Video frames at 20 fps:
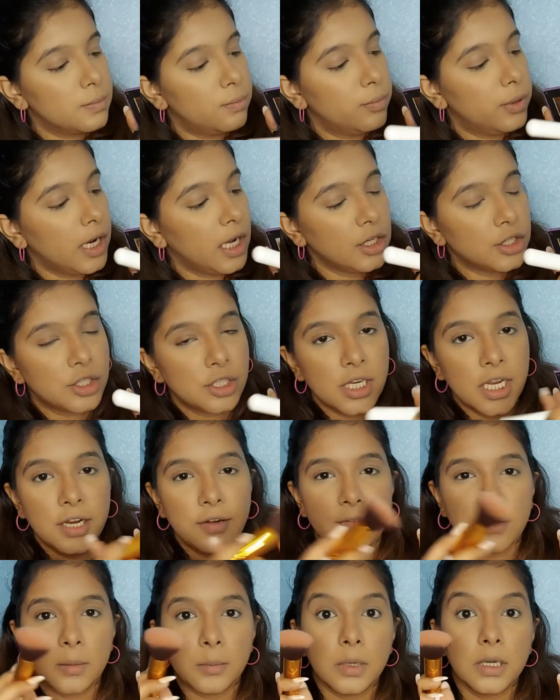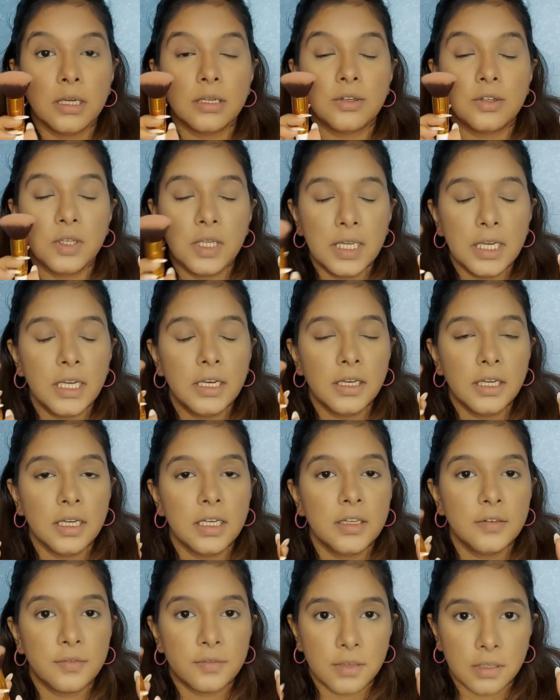blush shade from a
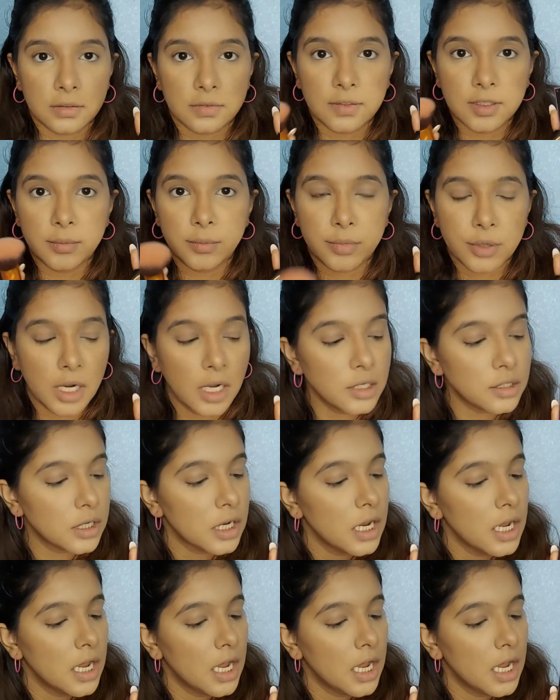really fluffy brush.